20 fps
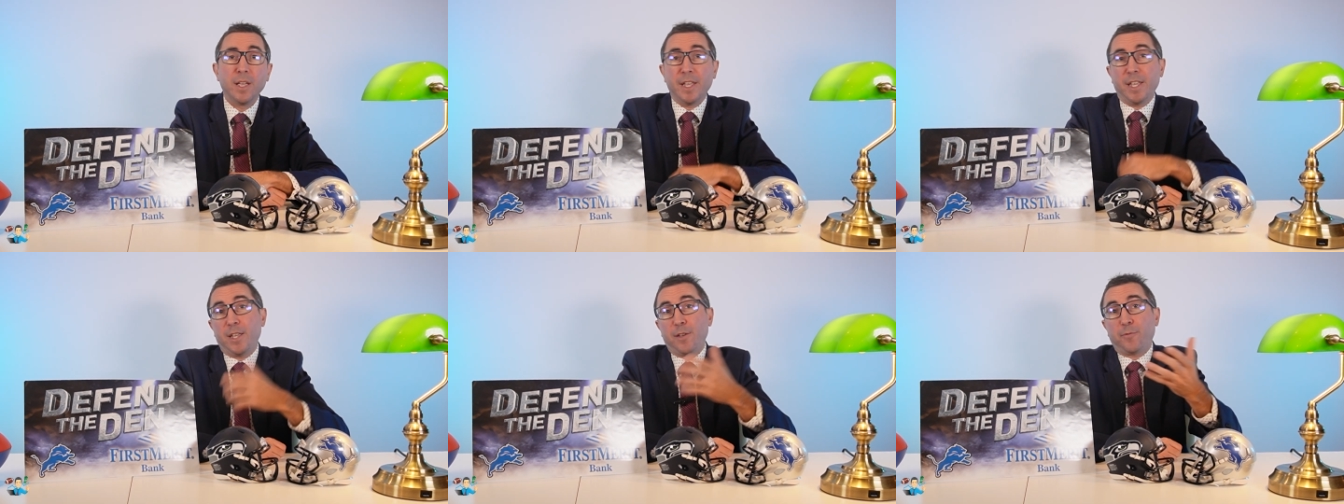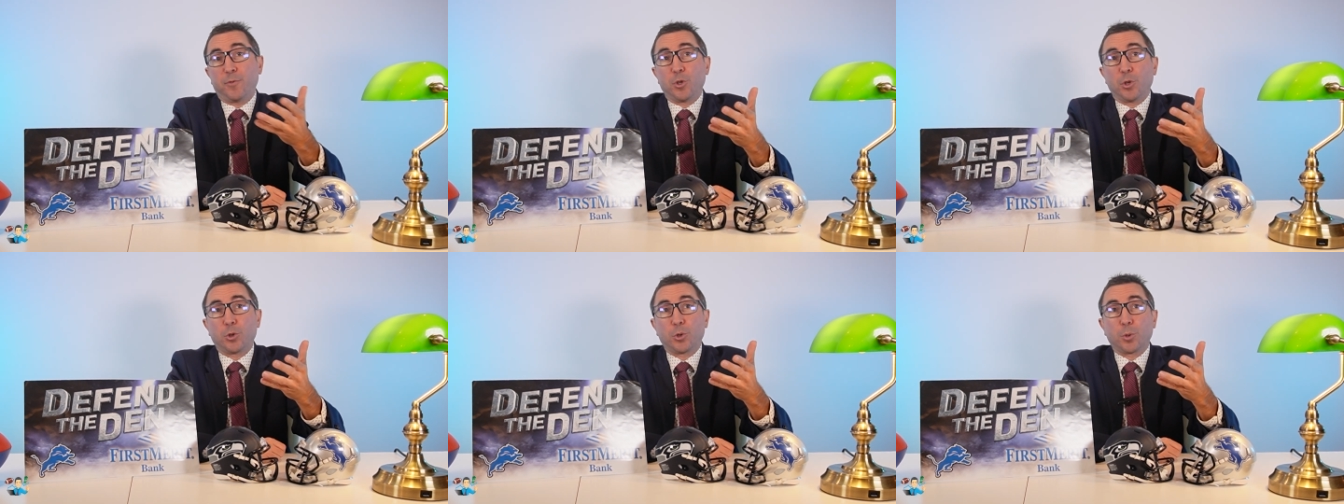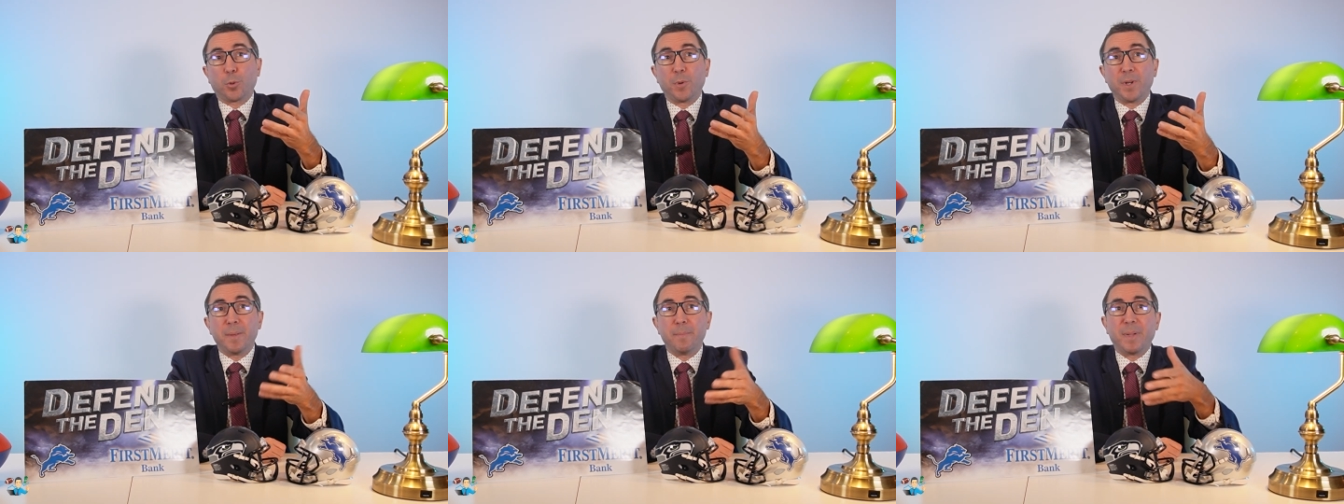If the
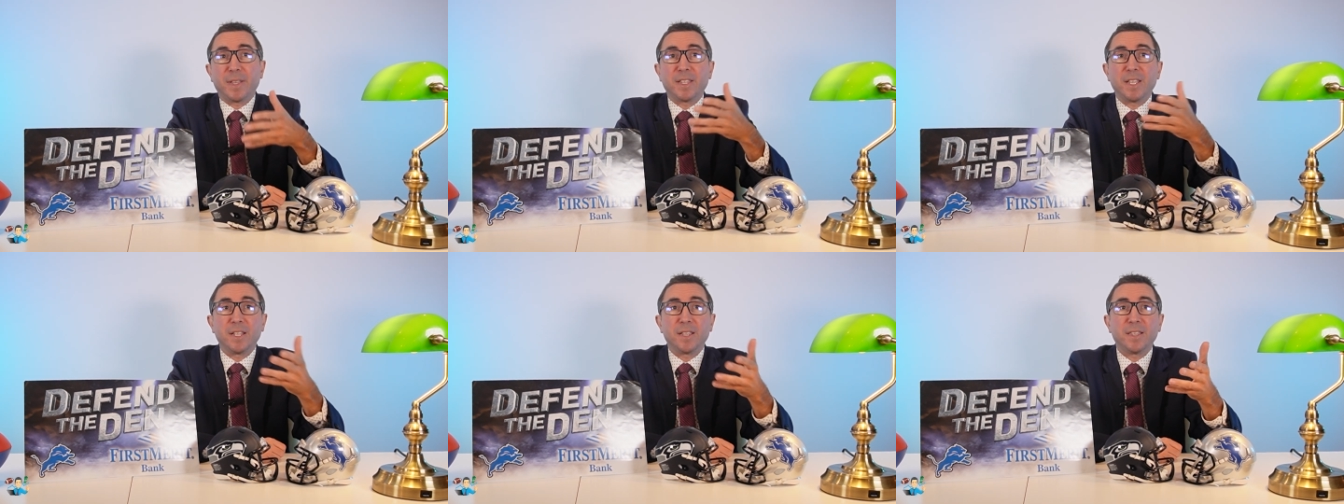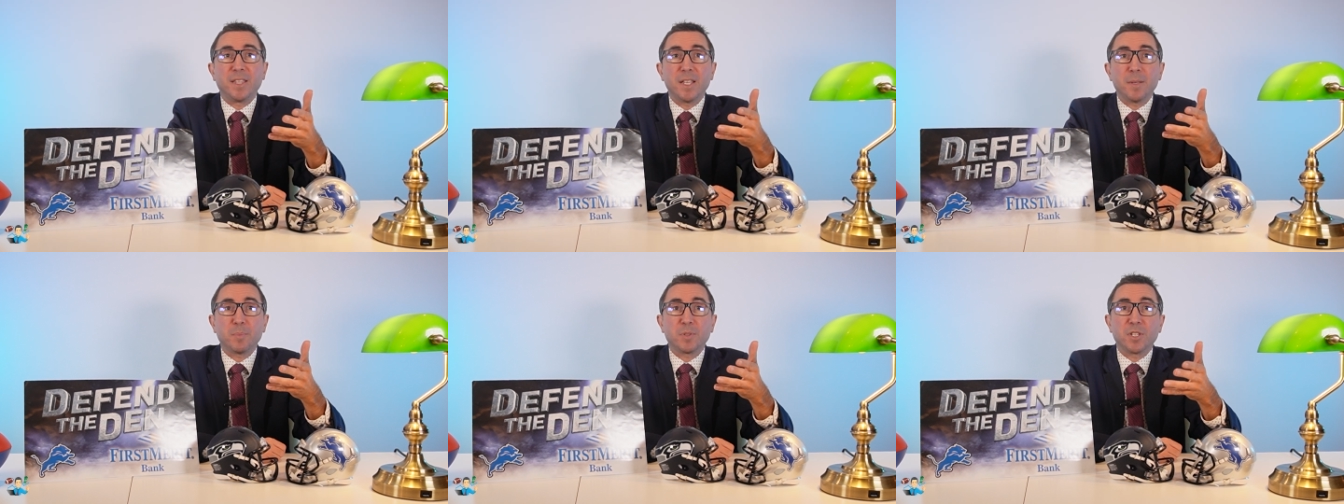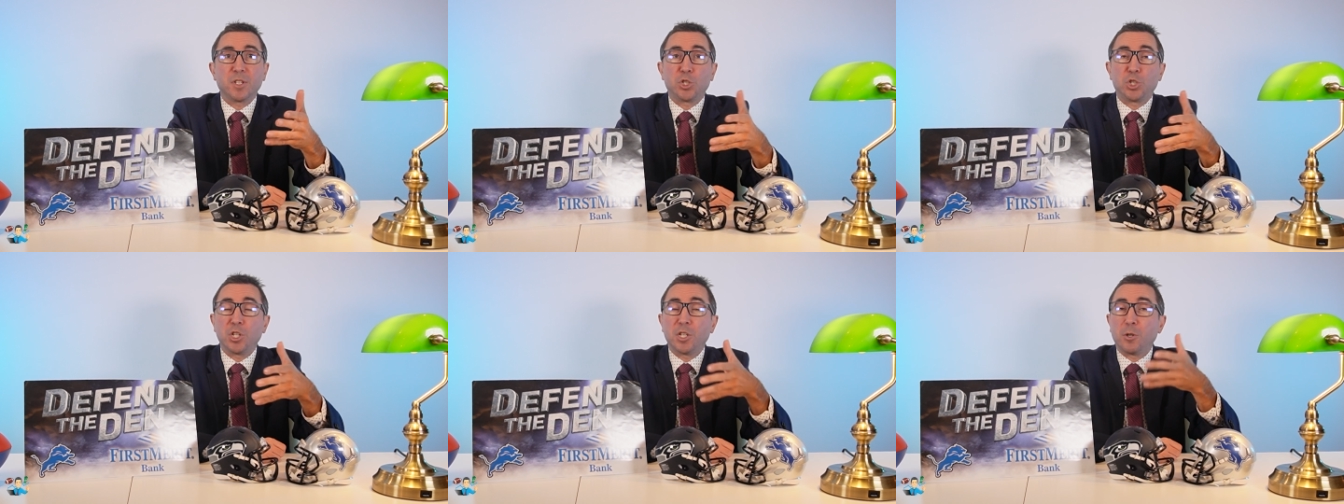3 betting tips
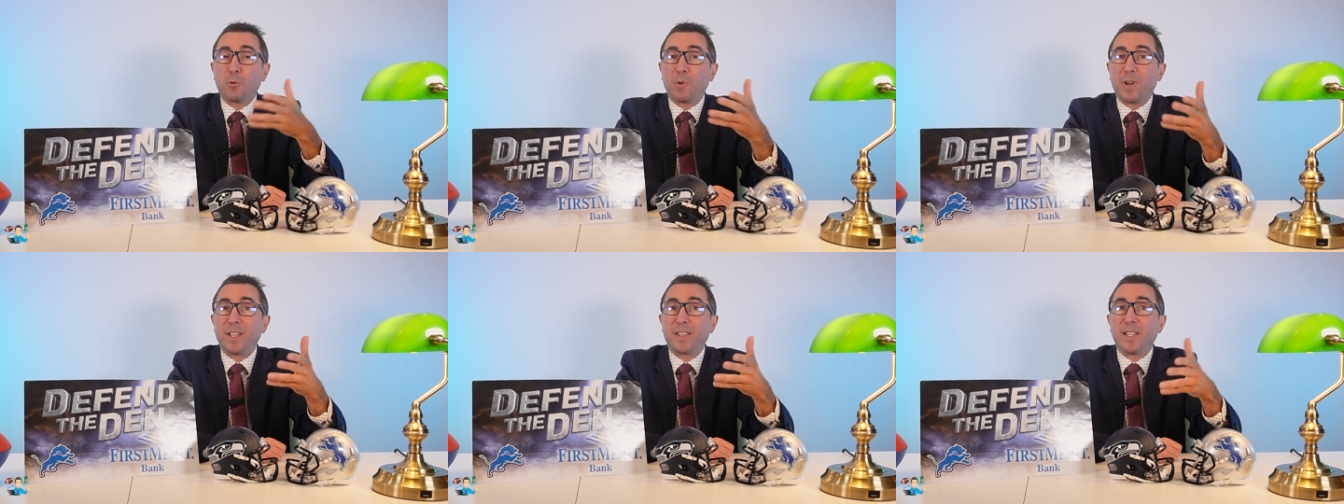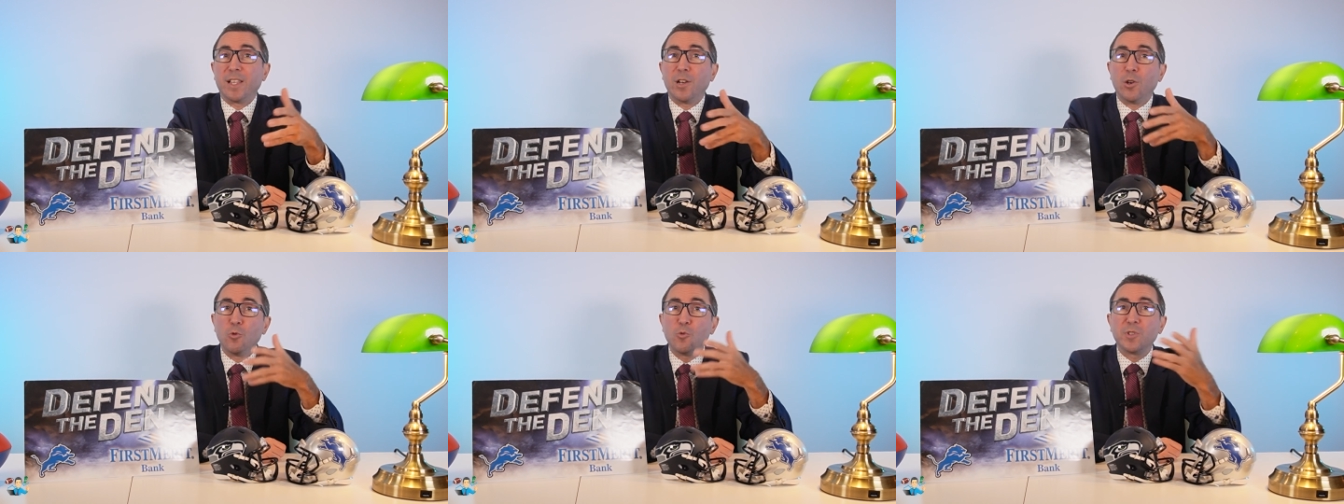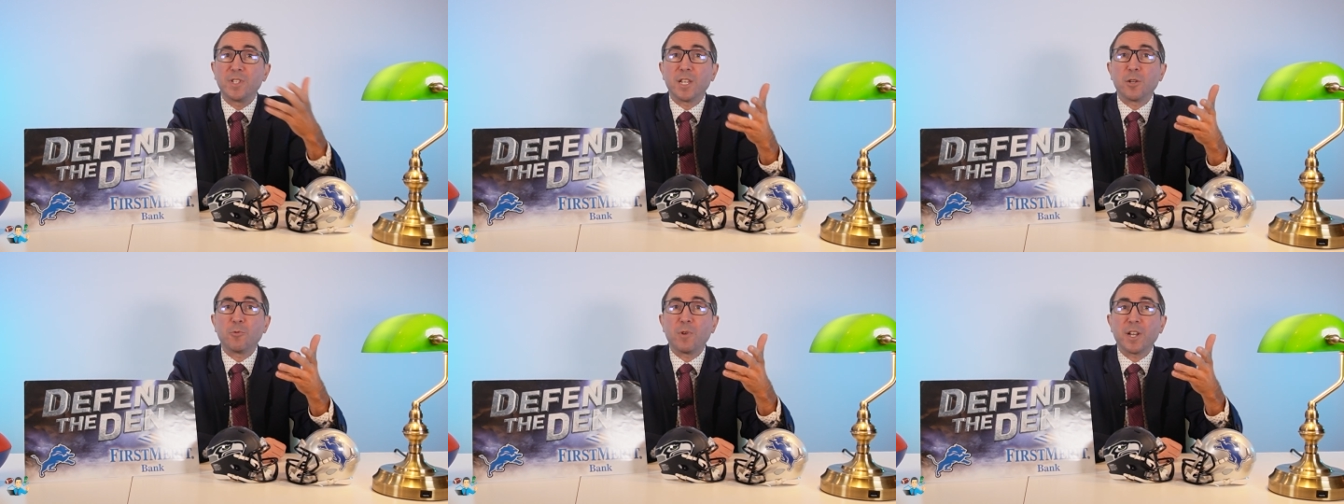generate a
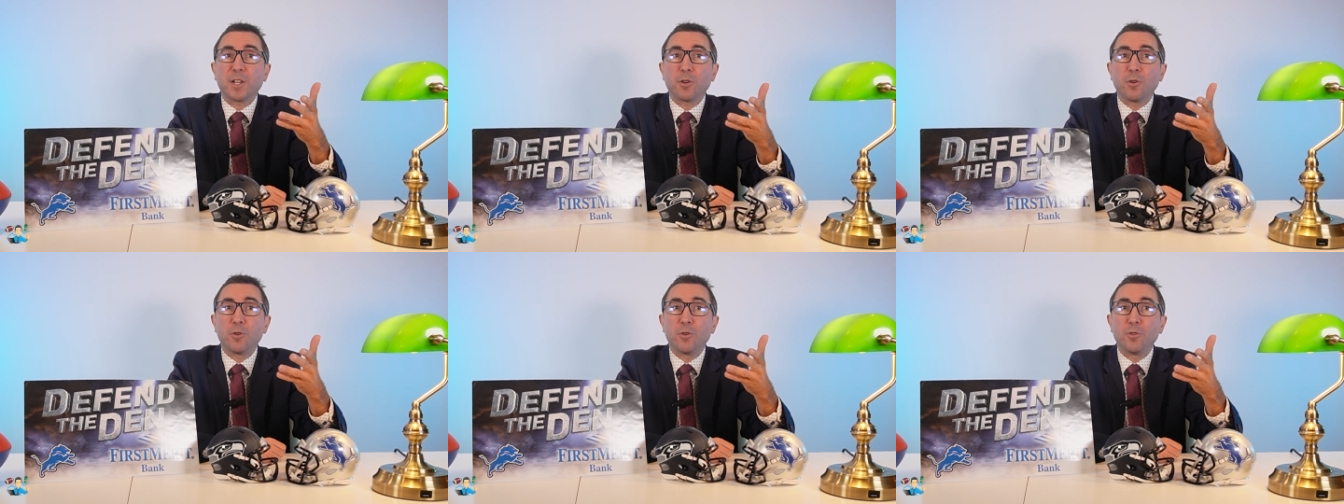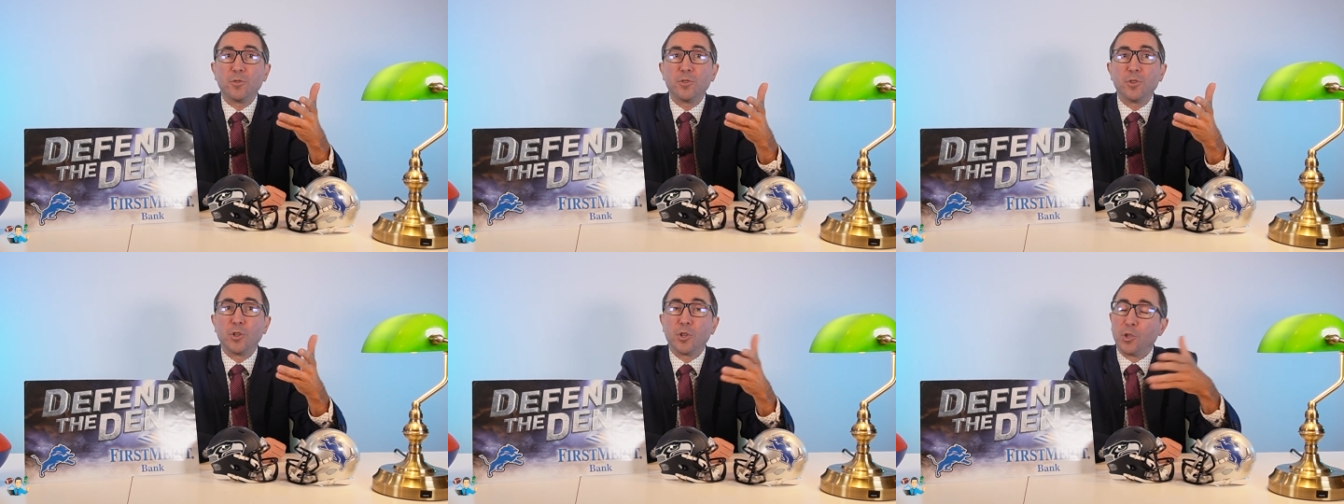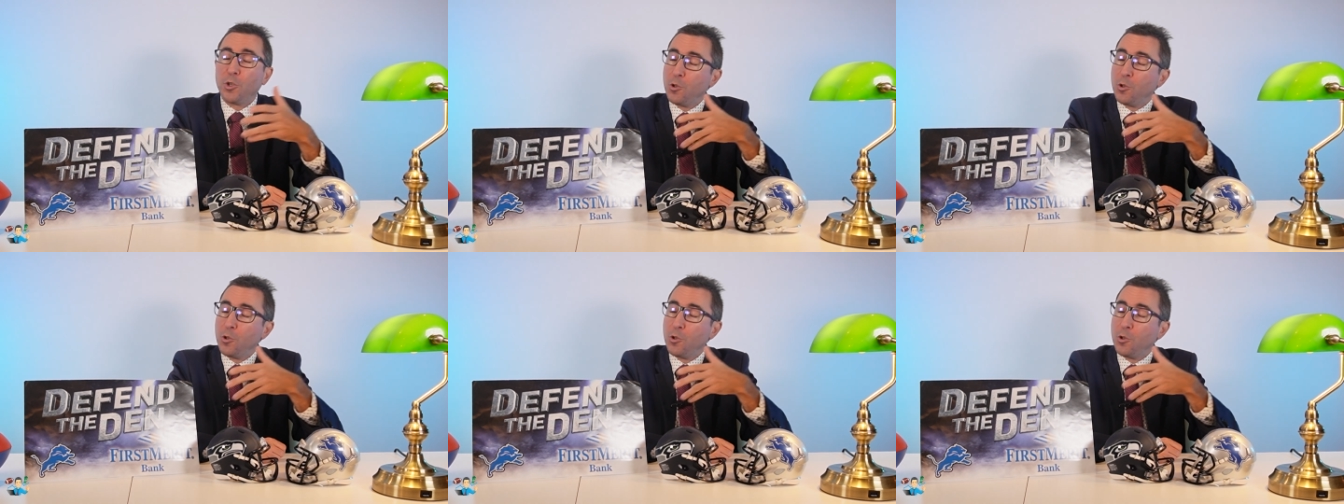losing record,